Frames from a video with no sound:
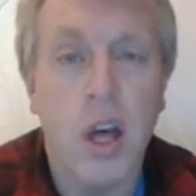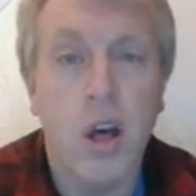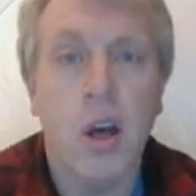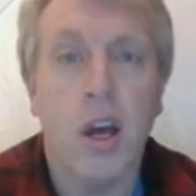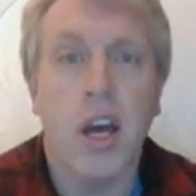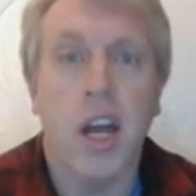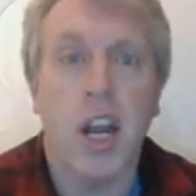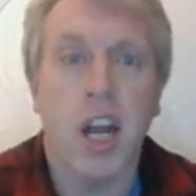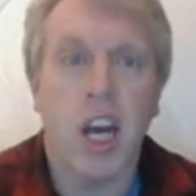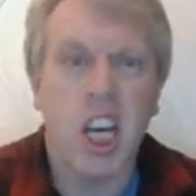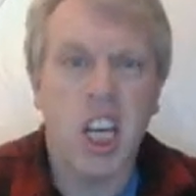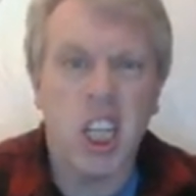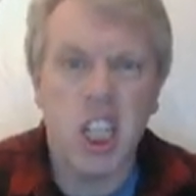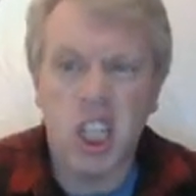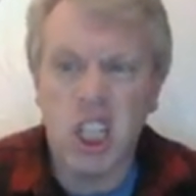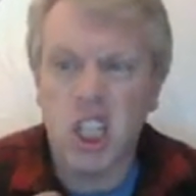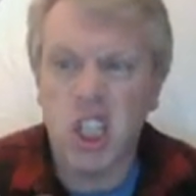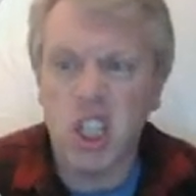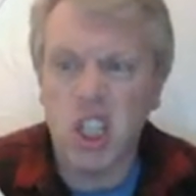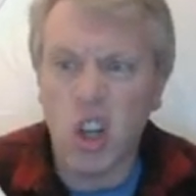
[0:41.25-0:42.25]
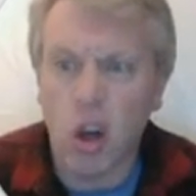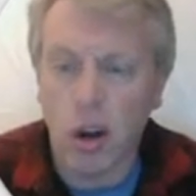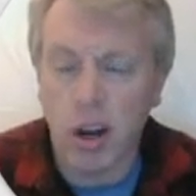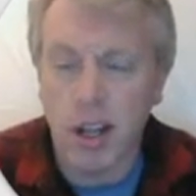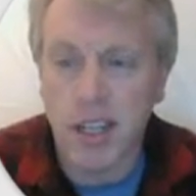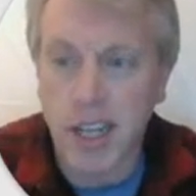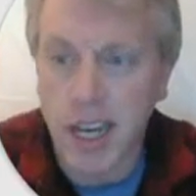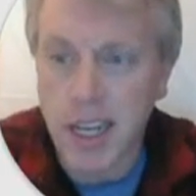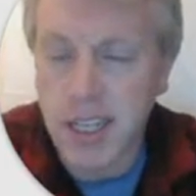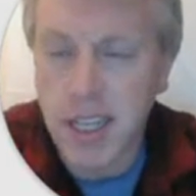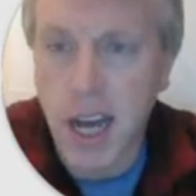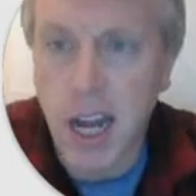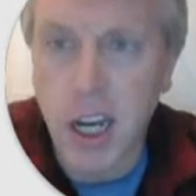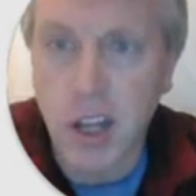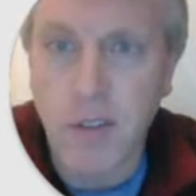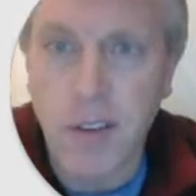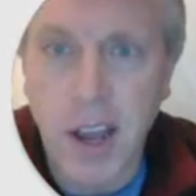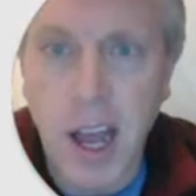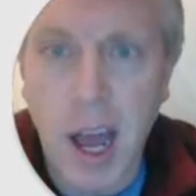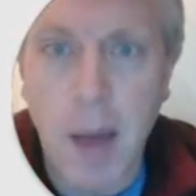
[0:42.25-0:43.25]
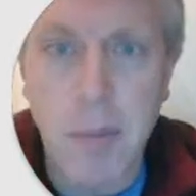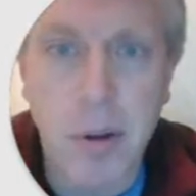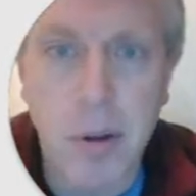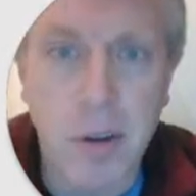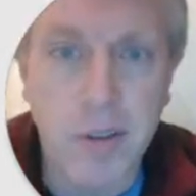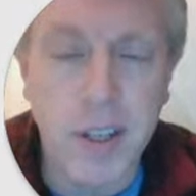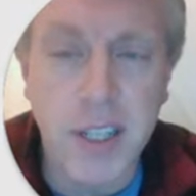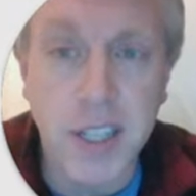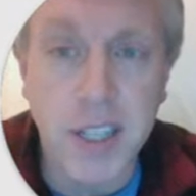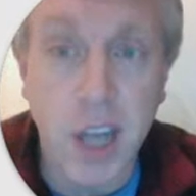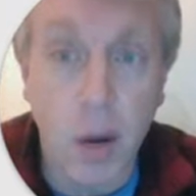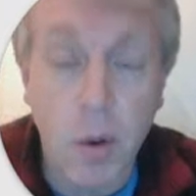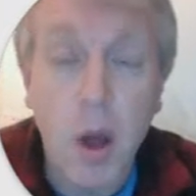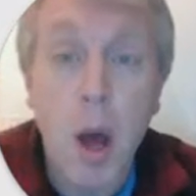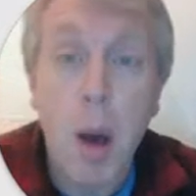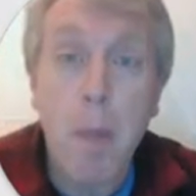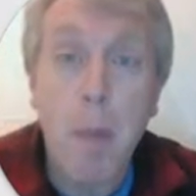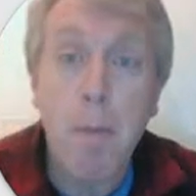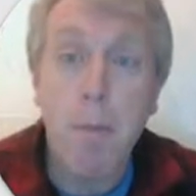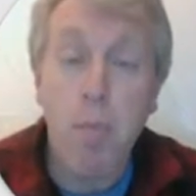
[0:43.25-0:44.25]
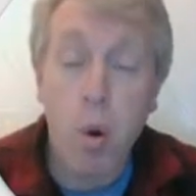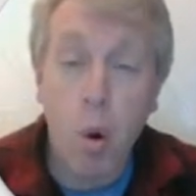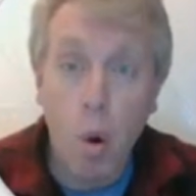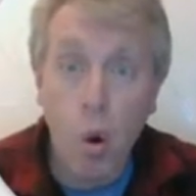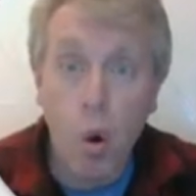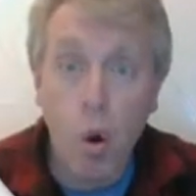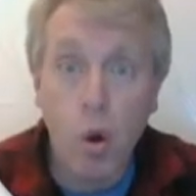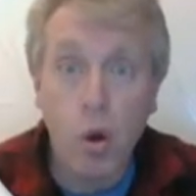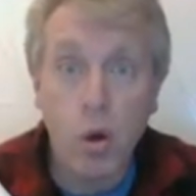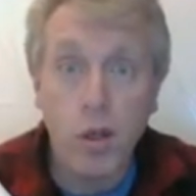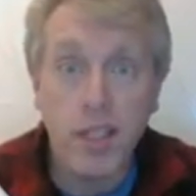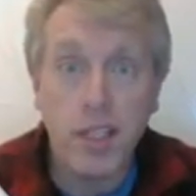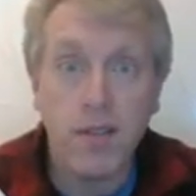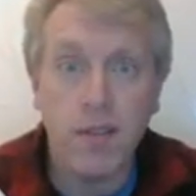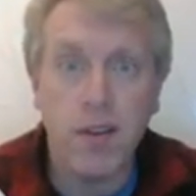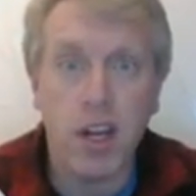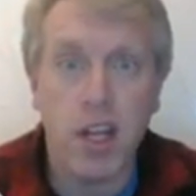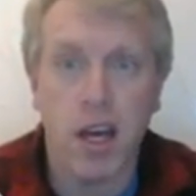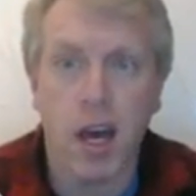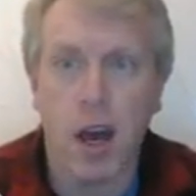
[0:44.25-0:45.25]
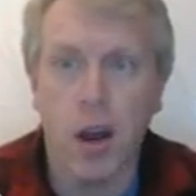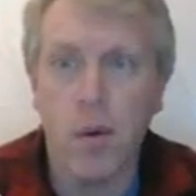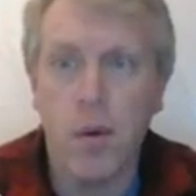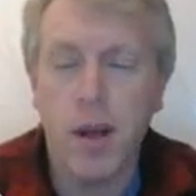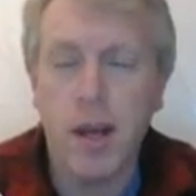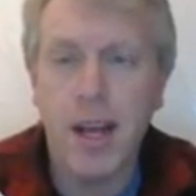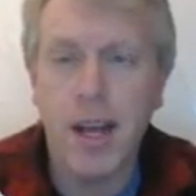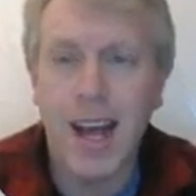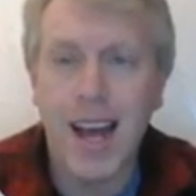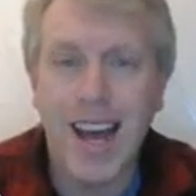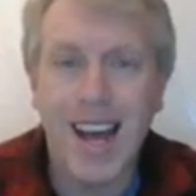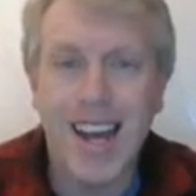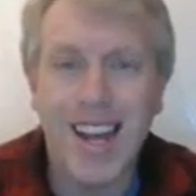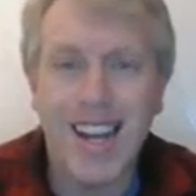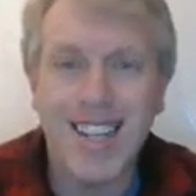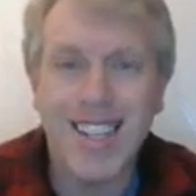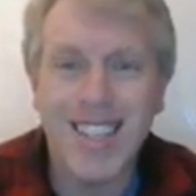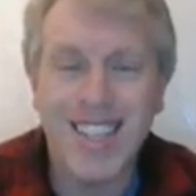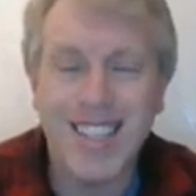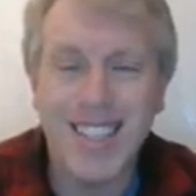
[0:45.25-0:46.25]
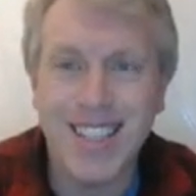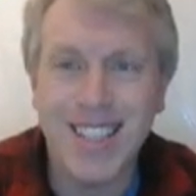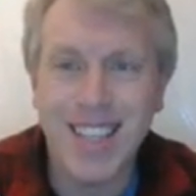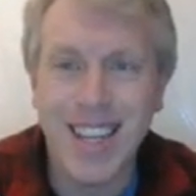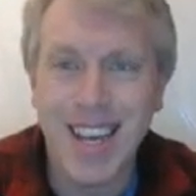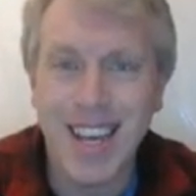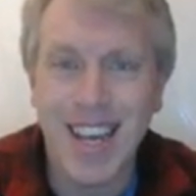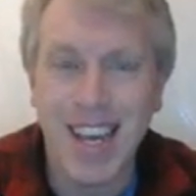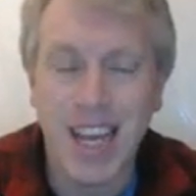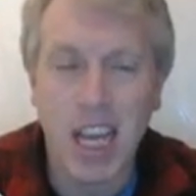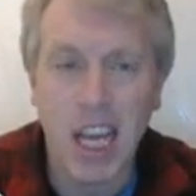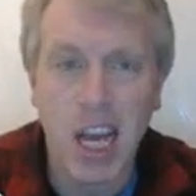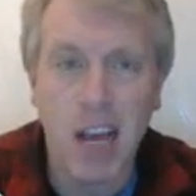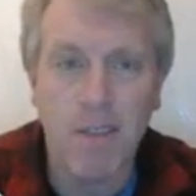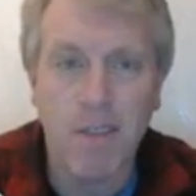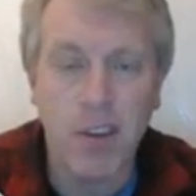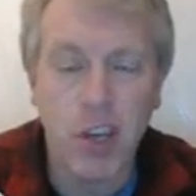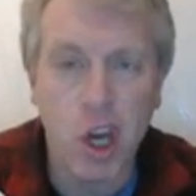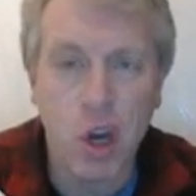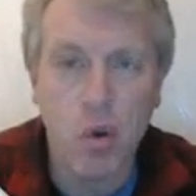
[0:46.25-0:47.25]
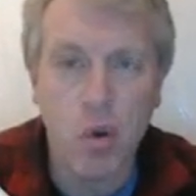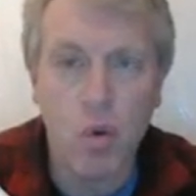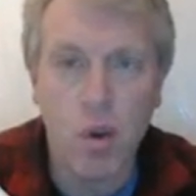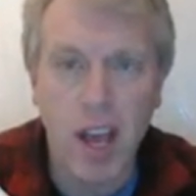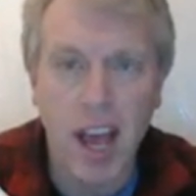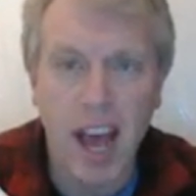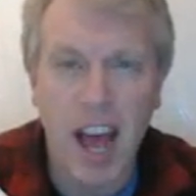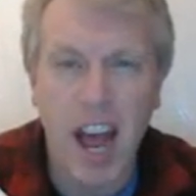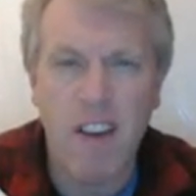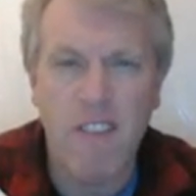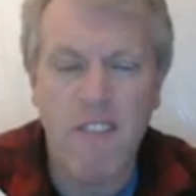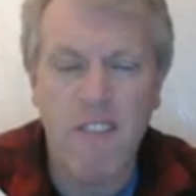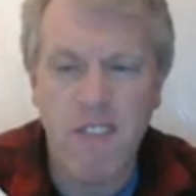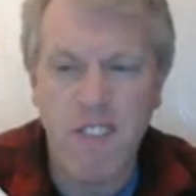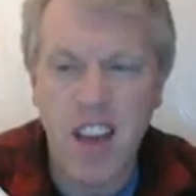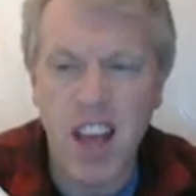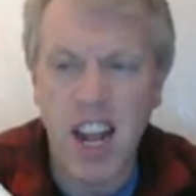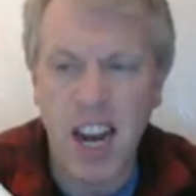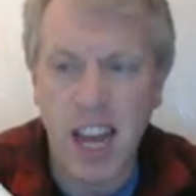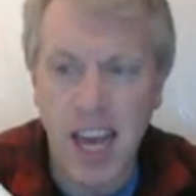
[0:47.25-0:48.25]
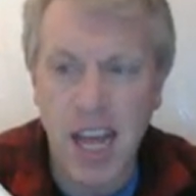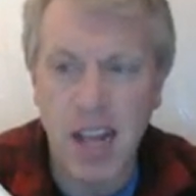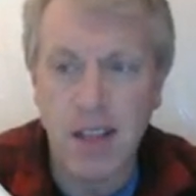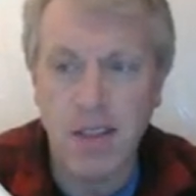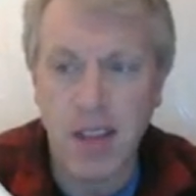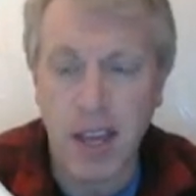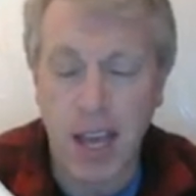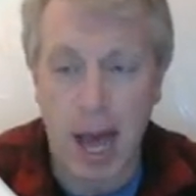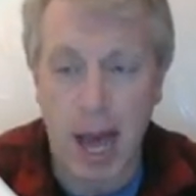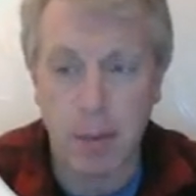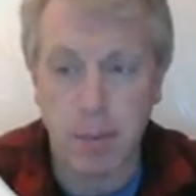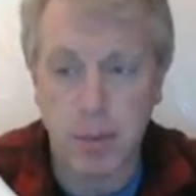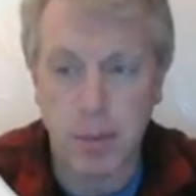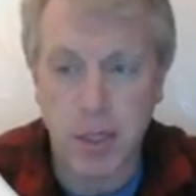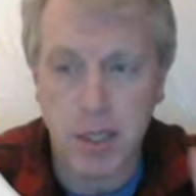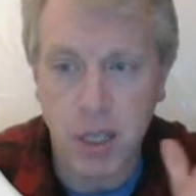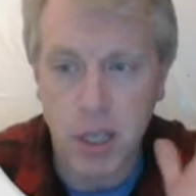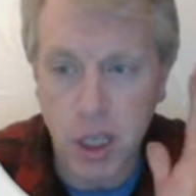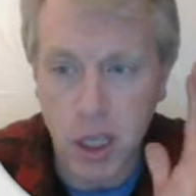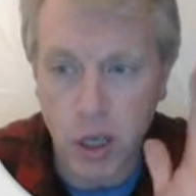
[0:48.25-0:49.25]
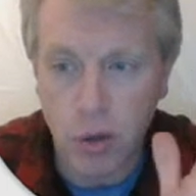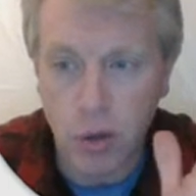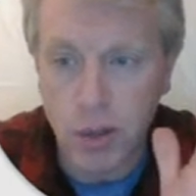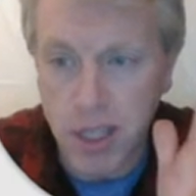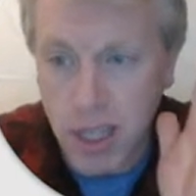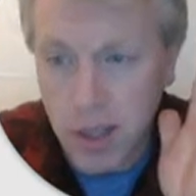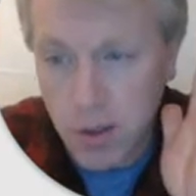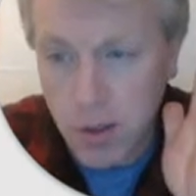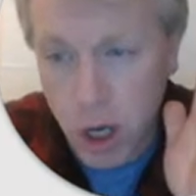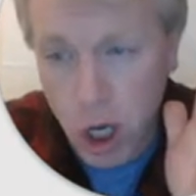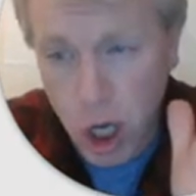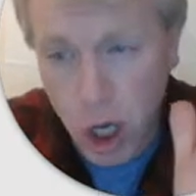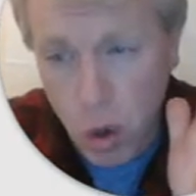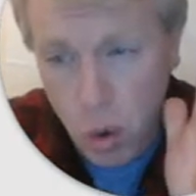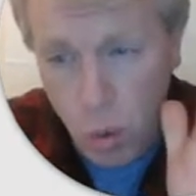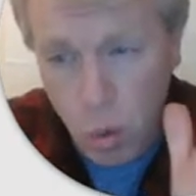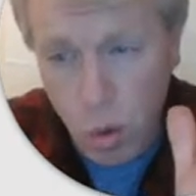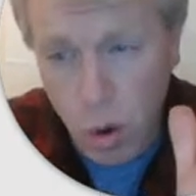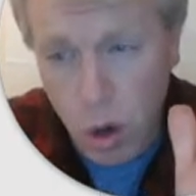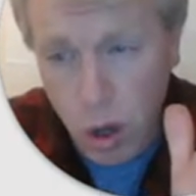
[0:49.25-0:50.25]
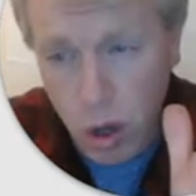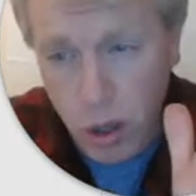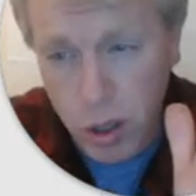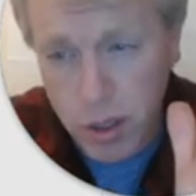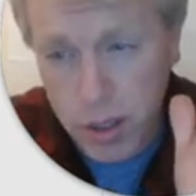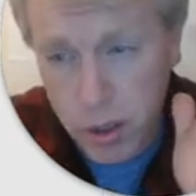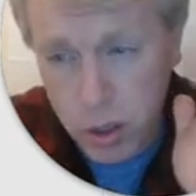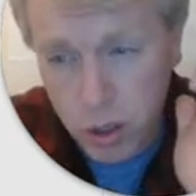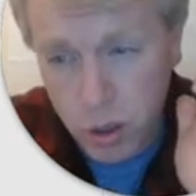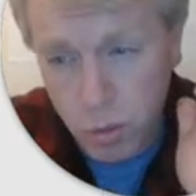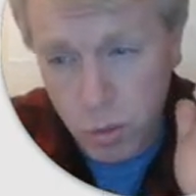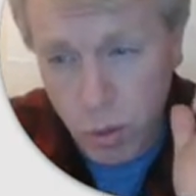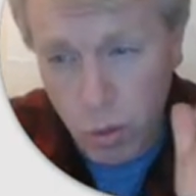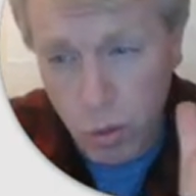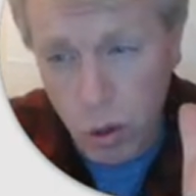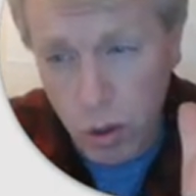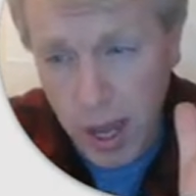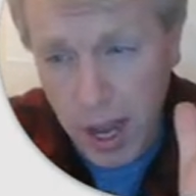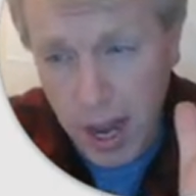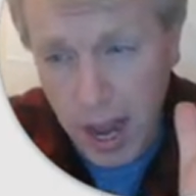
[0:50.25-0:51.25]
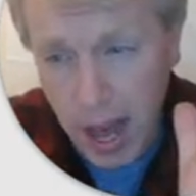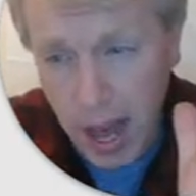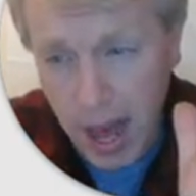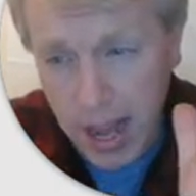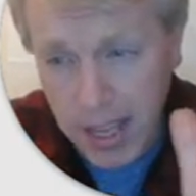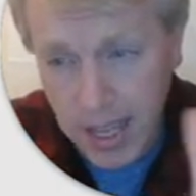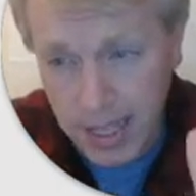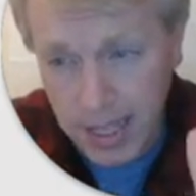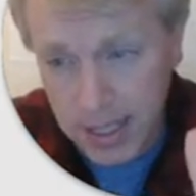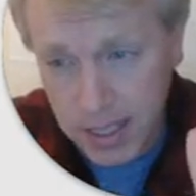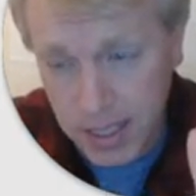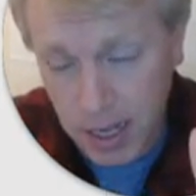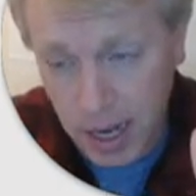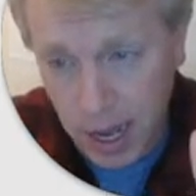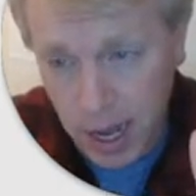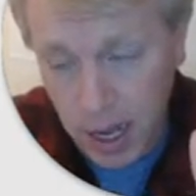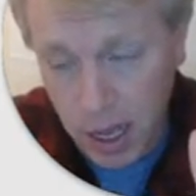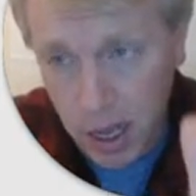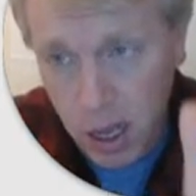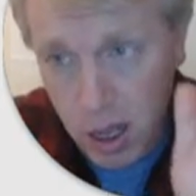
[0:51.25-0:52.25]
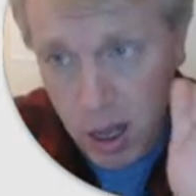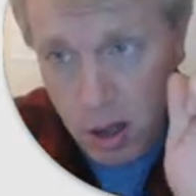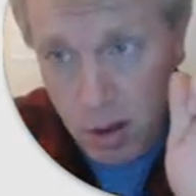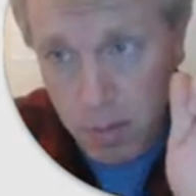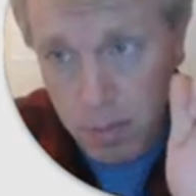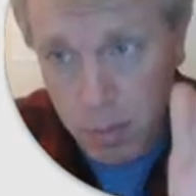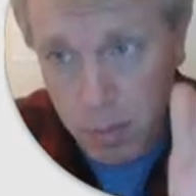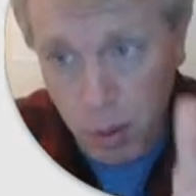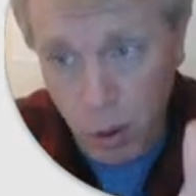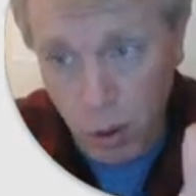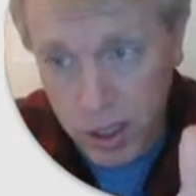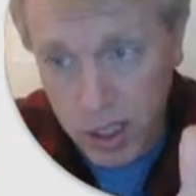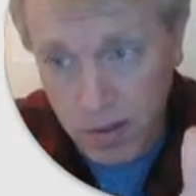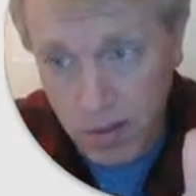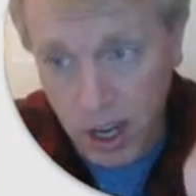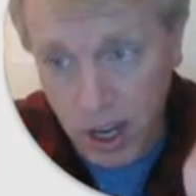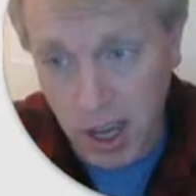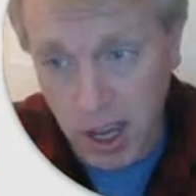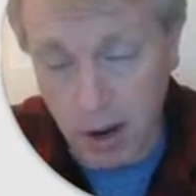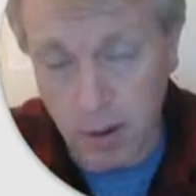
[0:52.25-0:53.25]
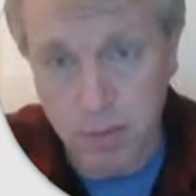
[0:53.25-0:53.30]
We're going to consolidate our new vocabulary. So pause the video and see if you can fill in the gaps using the new words we were looking at yesterday. Pause the video.